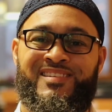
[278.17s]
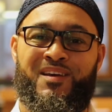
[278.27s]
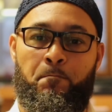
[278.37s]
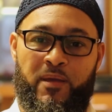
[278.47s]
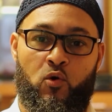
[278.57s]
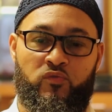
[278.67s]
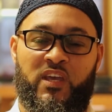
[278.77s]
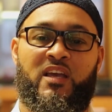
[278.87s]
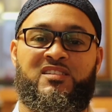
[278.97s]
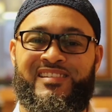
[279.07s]
to build
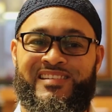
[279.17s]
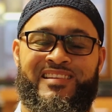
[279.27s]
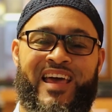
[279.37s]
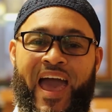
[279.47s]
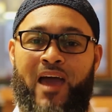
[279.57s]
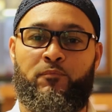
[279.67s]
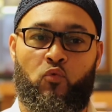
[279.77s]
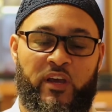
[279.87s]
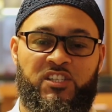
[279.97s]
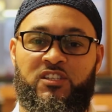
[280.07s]
things, to seek the
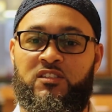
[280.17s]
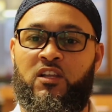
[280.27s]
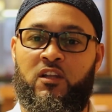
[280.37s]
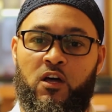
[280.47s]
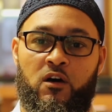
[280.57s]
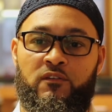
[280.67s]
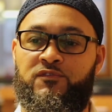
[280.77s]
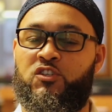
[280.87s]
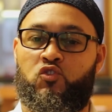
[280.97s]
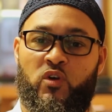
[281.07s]
admiration, the love,
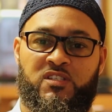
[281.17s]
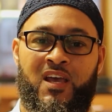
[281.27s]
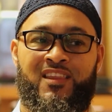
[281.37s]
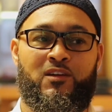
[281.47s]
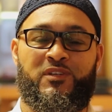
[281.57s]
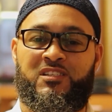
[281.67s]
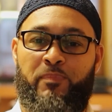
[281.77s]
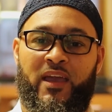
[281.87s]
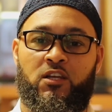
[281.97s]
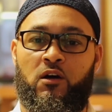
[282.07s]
the trust, the
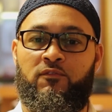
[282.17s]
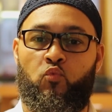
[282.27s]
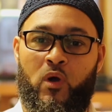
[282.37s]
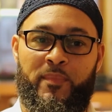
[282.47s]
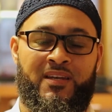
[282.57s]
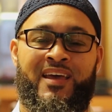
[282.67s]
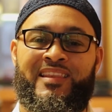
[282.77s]
respect of women.